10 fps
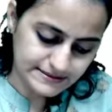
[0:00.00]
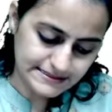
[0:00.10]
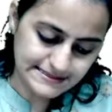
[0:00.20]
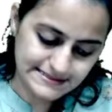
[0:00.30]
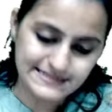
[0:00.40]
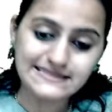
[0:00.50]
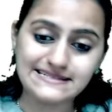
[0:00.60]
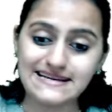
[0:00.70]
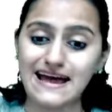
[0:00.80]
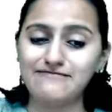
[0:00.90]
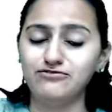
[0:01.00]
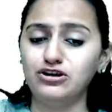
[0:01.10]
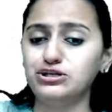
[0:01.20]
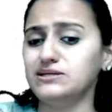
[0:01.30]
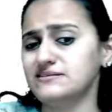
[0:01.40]
Is this staph
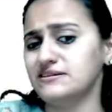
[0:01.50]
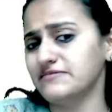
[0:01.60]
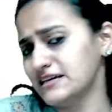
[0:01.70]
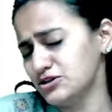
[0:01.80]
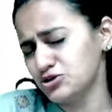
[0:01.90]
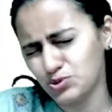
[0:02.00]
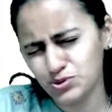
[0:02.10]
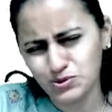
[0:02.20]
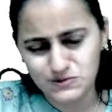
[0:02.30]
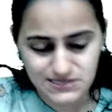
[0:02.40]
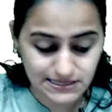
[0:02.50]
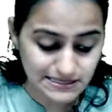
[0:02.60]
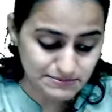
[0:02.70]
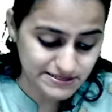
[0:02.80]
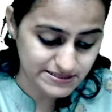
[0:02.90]
aureus, Naveen? Don't do
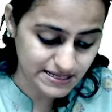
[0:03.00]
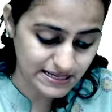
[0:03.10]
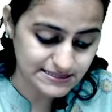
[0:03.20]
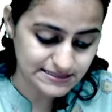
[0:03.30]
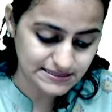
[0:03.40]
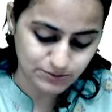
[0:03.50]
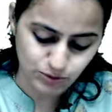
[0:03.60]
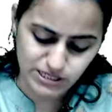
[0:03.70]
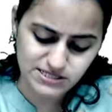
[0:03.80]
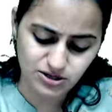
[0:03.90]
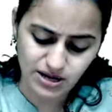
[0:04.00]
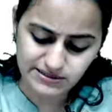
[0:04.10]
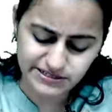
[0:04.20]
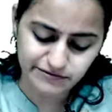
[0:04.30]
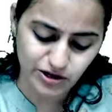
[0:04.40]
silly mistakes. What is the
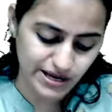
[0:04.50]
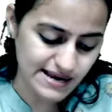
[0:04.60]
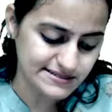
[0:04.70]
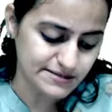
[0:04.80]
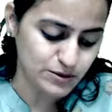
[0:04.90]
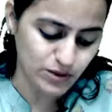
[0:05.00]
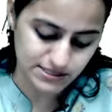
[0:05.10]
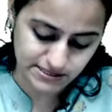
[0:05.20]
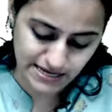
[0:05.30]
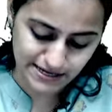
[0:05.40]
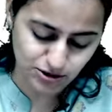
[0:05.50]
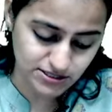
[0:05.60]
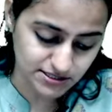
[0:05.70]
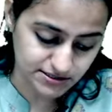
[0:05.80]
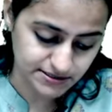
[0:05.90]
causative organism and what is the
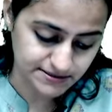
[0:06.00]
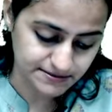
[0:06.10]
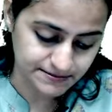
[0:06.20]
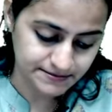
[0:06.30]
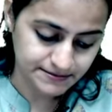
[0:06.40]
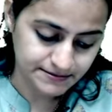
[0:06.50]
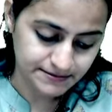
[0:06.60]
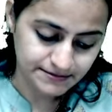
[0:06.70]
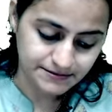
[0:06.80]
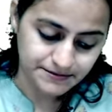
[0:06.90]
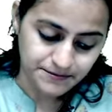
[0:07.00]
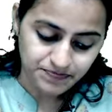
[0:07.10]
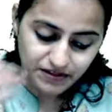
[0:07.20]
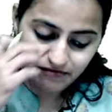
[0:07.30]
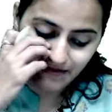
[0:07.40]
diagnosis?
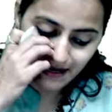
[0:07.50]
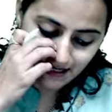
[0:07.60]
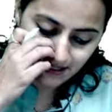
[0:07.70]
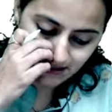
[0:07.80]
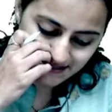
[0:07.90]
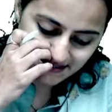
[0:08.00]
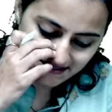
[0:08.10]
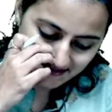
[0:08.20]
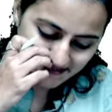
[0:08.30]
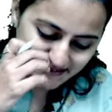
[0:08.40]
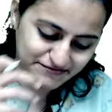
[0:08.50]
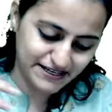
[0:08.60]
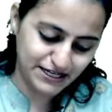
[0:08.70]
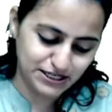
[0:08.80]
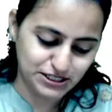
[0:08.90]
Very good.
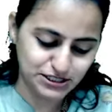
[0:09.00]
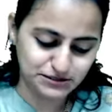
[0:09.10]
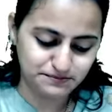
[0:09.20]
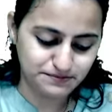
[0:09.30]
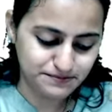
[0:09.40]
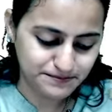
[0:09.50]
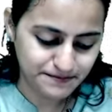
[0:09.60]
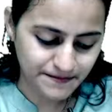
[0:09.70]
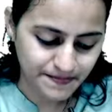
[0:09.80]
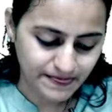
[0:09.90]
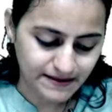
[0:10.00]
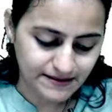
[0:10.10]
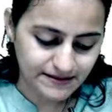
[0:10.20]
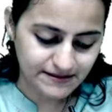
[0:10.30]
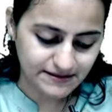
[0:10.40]
Very good.
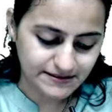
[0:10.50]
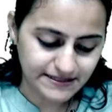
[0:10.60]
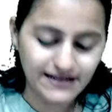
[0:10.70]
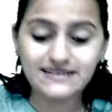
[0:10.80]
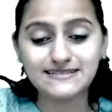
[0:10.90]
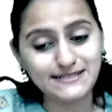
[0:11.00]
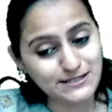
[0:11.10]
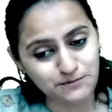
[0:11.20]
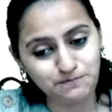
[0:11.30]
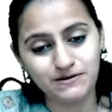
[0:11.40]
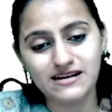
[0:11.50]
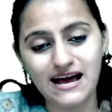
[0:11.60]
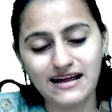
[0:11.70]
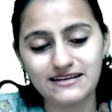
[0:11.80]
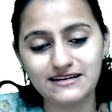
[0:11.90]
It is a super
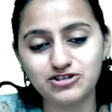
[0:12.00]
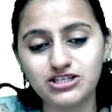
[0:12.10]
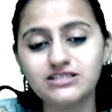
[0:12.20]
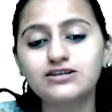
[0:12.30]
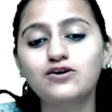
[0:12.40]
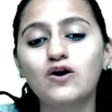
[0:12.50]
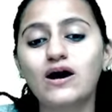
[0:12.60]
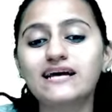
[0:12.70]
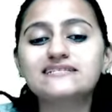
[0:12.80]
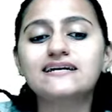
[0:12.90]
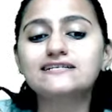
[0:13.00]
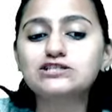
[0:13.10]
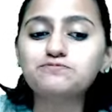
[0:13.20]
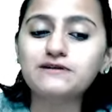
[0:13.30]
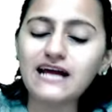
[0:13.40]
antigen. Kiska
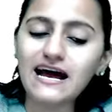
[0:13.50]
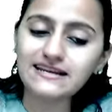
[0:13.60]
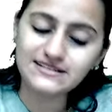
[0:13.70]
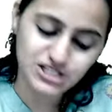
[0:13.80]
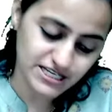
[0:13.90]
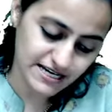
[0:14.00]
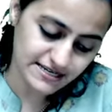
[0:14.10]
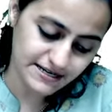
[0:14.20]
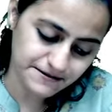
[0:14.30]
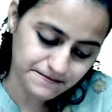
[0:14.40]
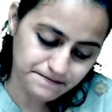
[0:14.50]
super antigen hai ye?